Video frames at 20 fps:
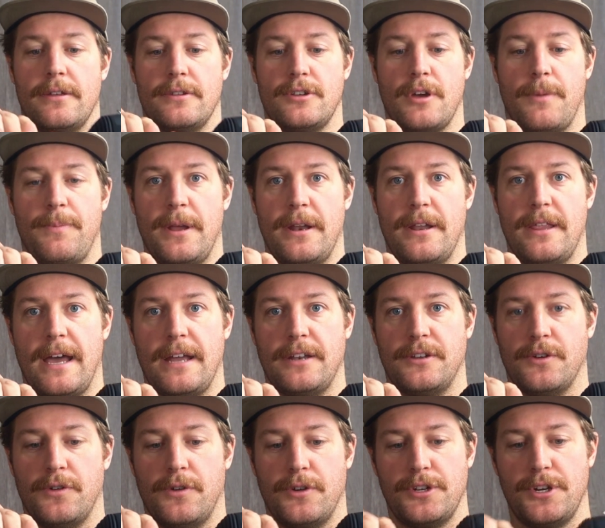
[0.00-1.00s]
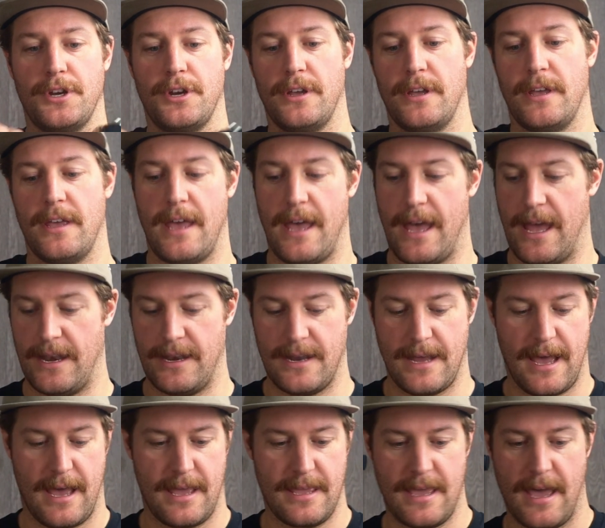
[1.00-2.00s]
top end of that torch and
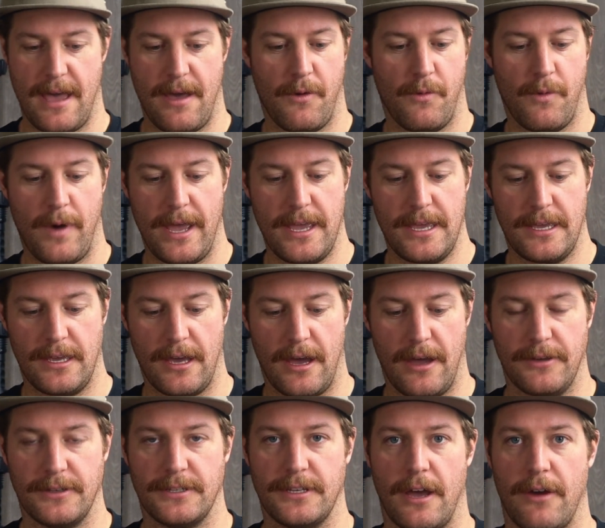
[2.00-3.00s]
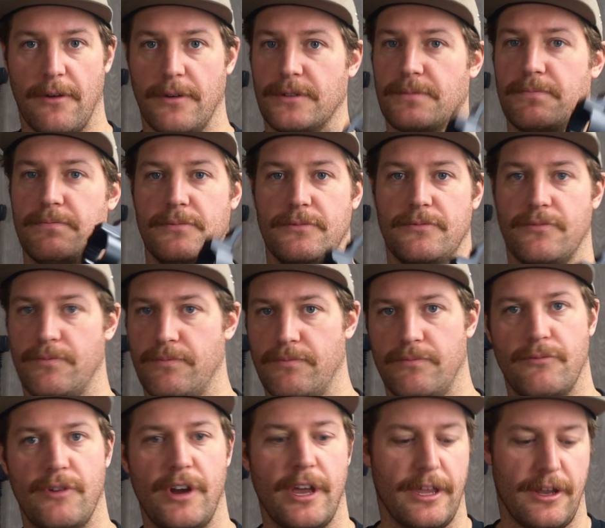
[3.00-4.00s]
yeah, away you go. So it's
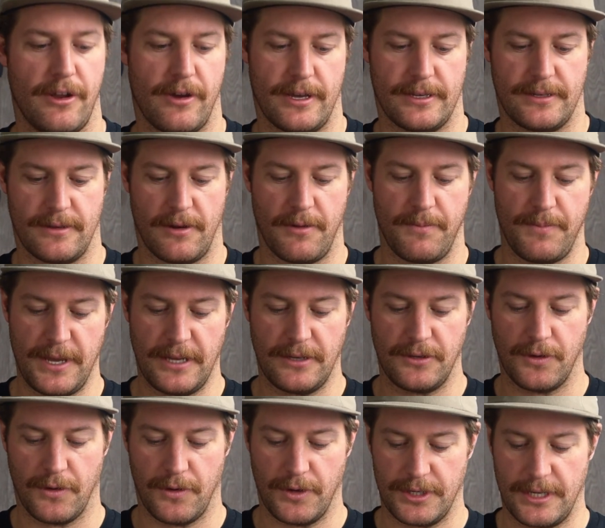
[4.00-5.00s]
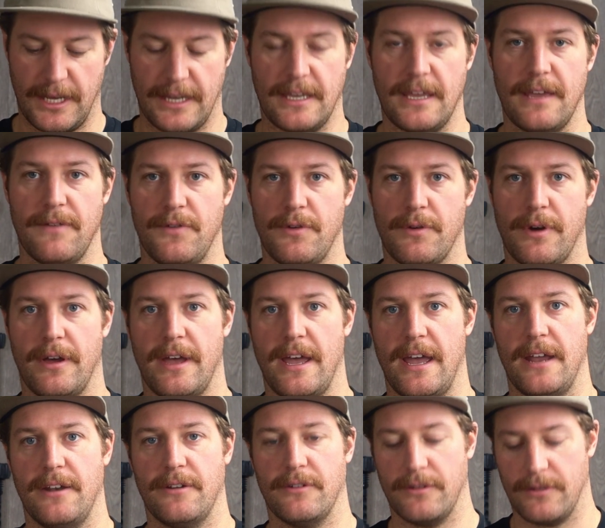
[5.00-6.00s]
really nice on a big torch. They give you a
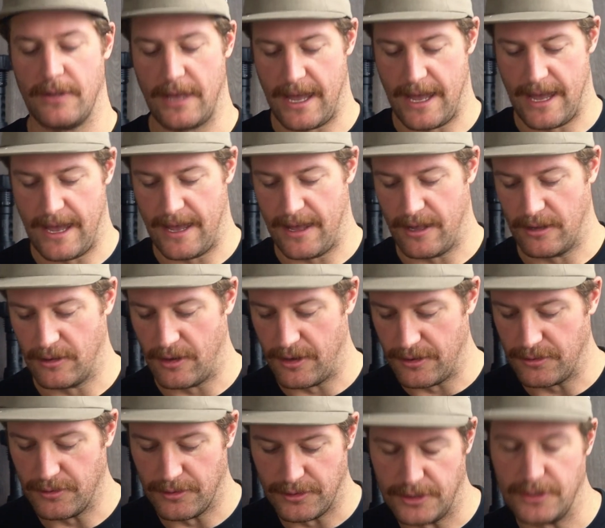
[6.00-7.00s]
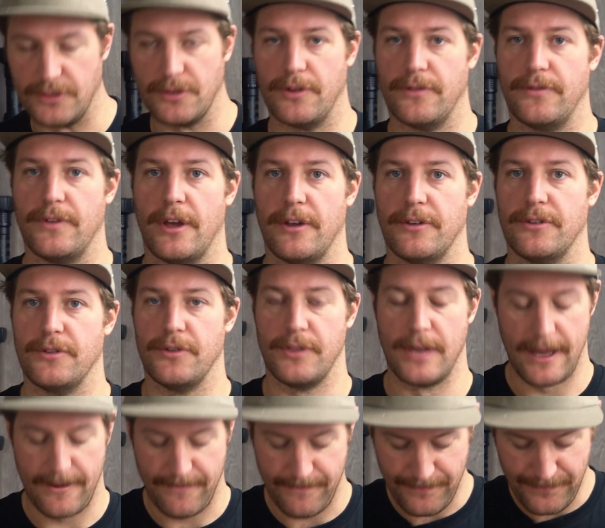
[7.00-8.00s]
handle. A lot of torches sort of don't do
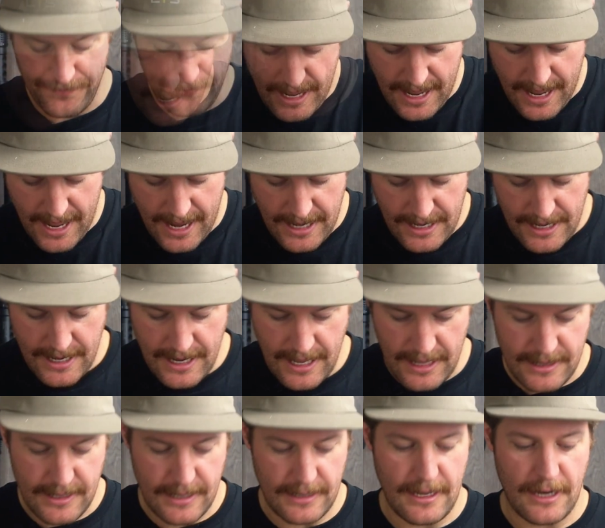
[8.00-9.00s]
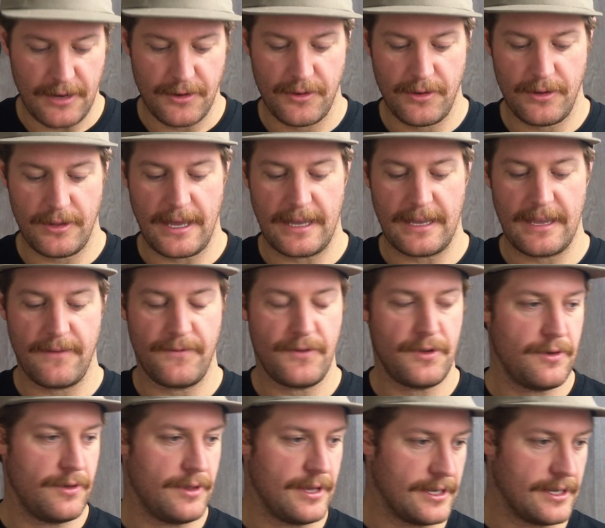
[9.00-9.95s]
that. And another thing they do, they give you